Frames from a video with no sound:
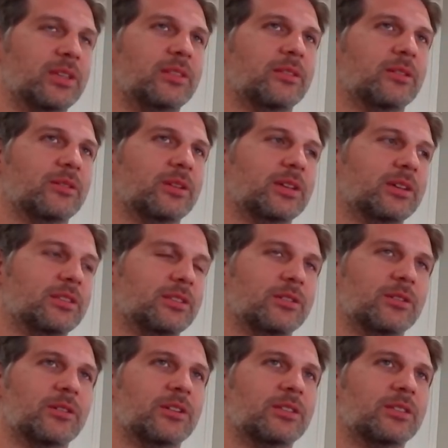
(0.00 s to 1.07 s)
they'll get a
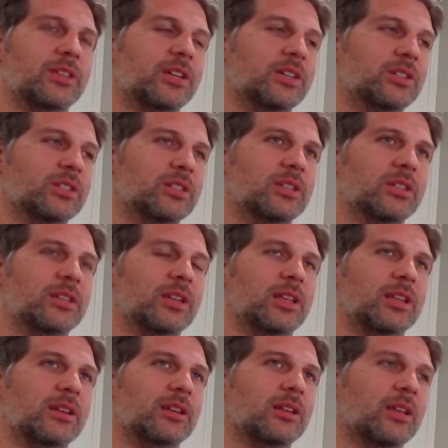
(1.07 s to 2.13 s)
serious sanction
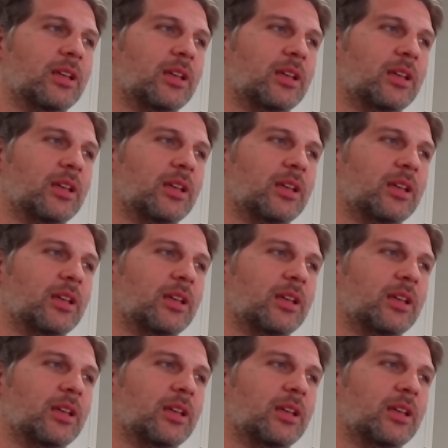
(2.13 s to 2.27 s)
and